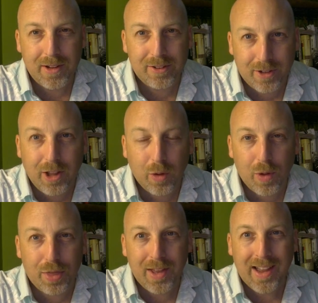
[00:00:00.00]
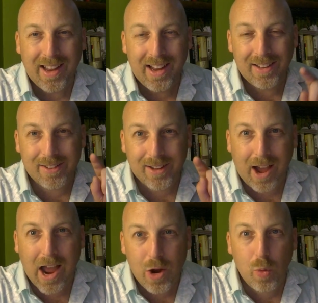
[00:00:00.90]
is dealing with is a
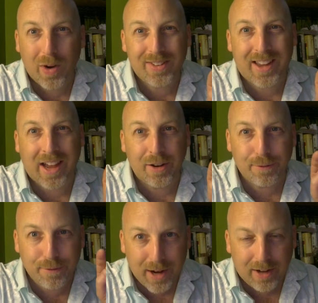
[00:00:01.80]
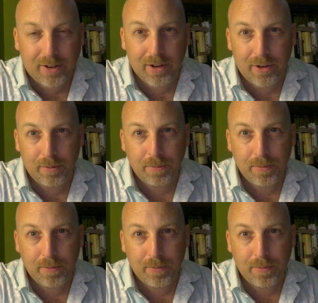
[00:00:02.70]
guy who was convicted